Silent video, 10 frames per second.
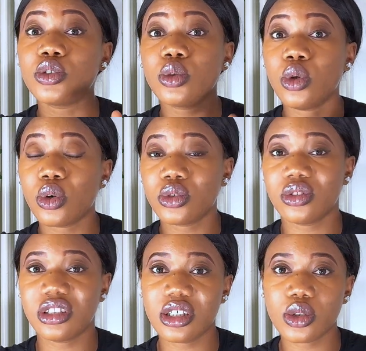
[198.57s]
to log to
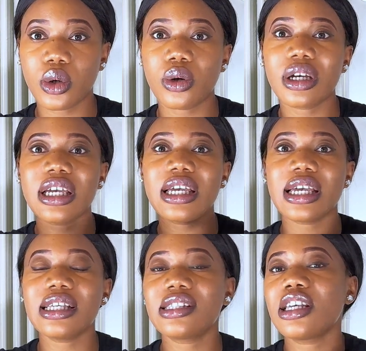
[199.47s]
TikTok,
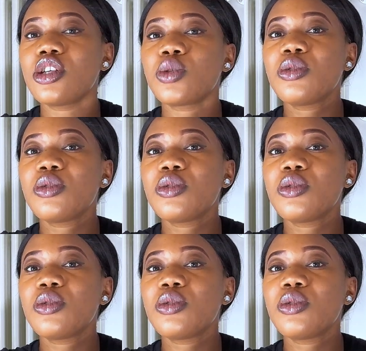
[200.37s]
it will